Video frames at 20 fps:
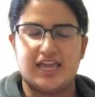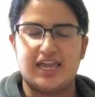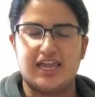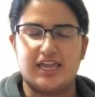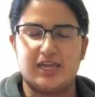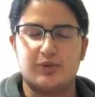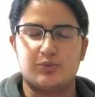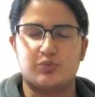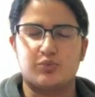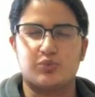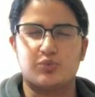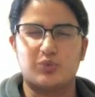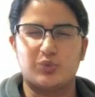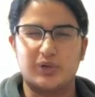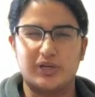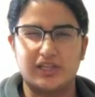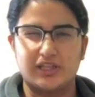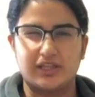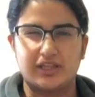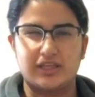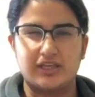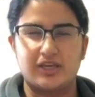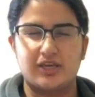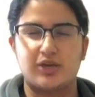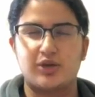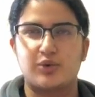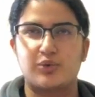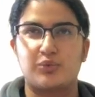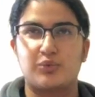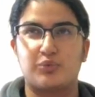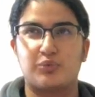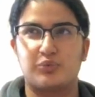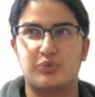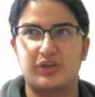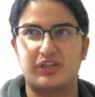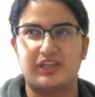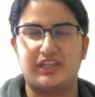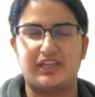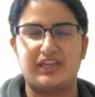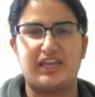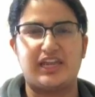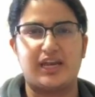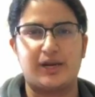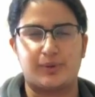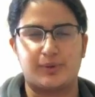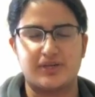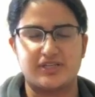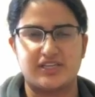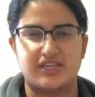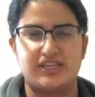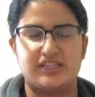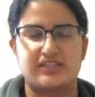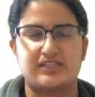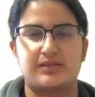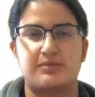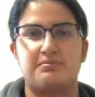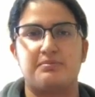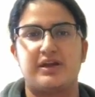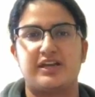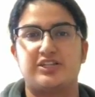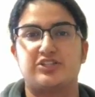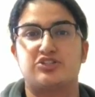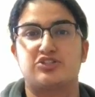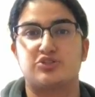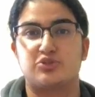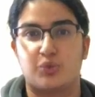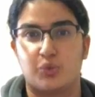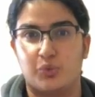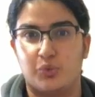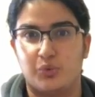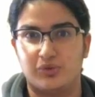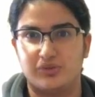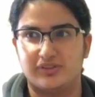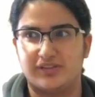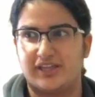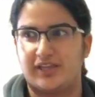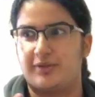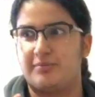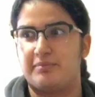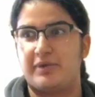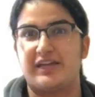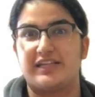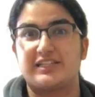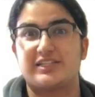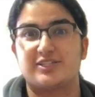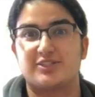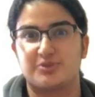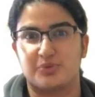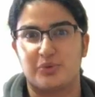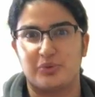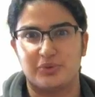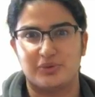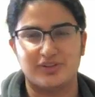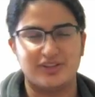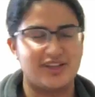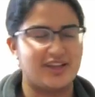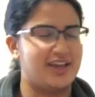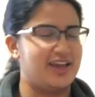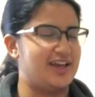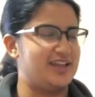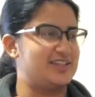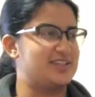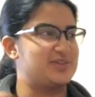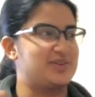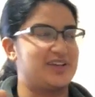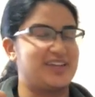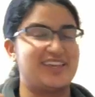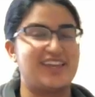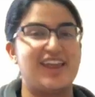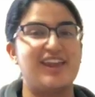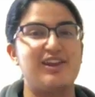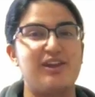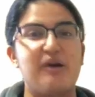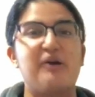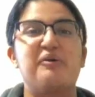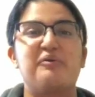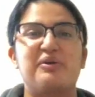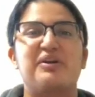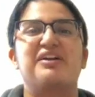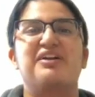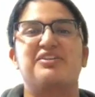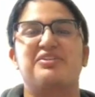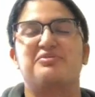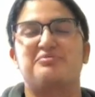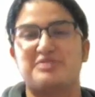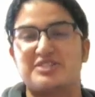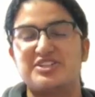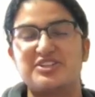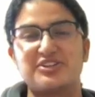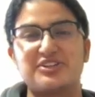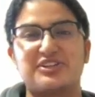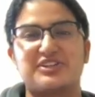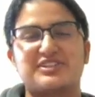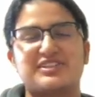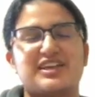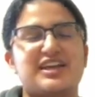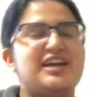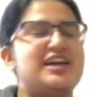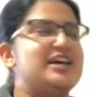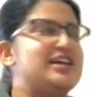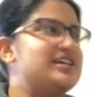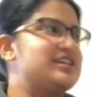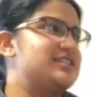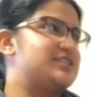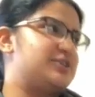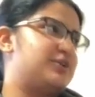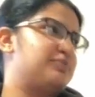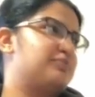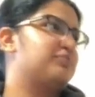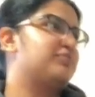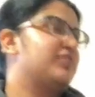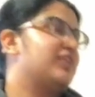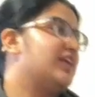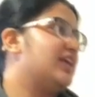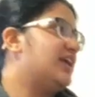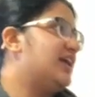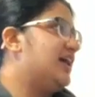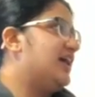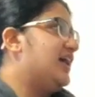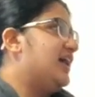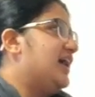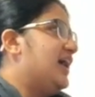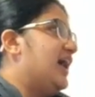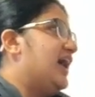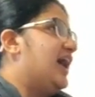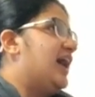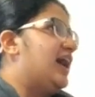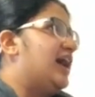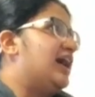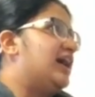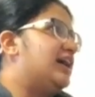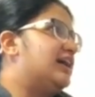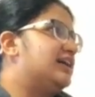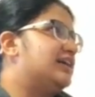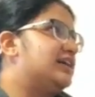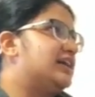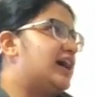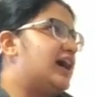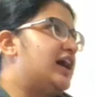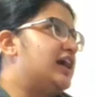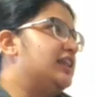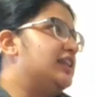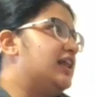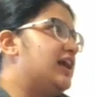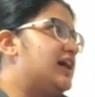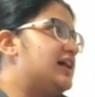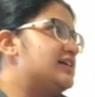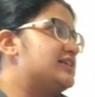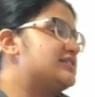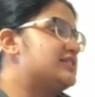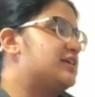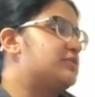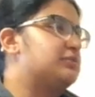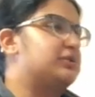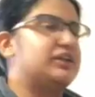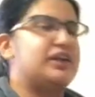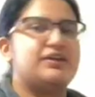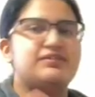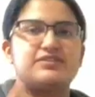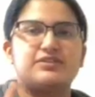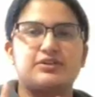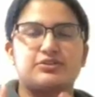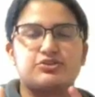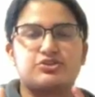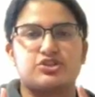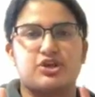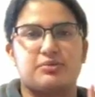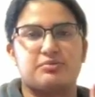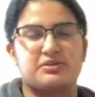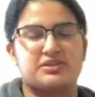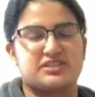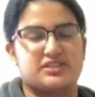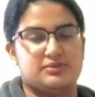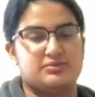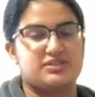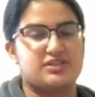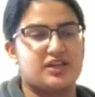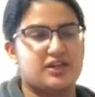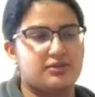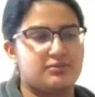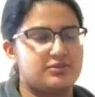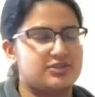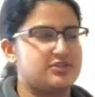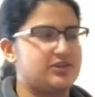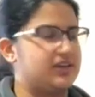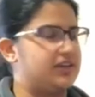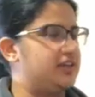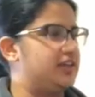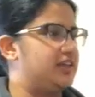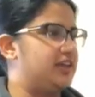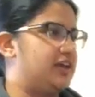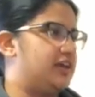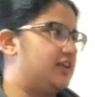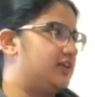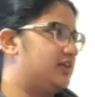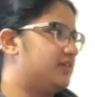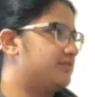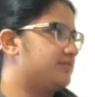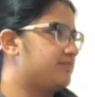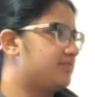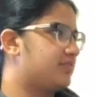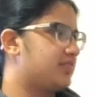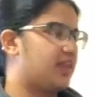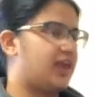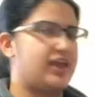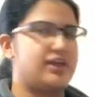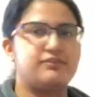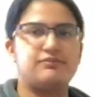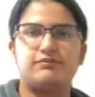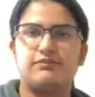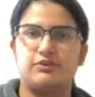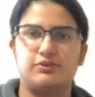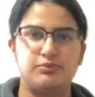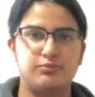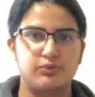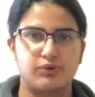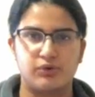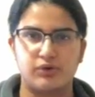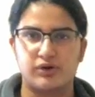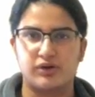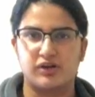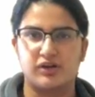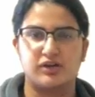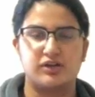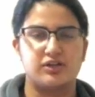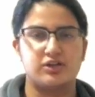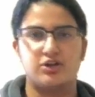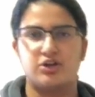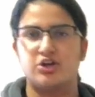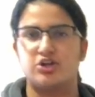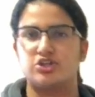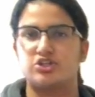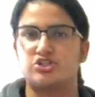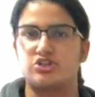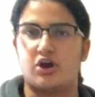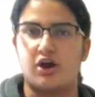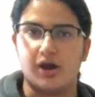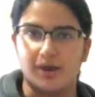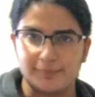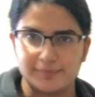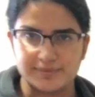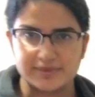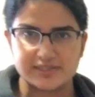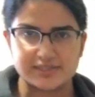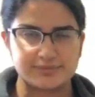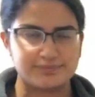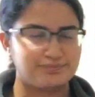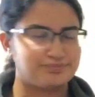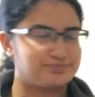it really, really irritates my soul, like my soul. And so I cannot wear other materials. So, uh, last. I'm gonna have to go shopping sometime so I can get a few more tops.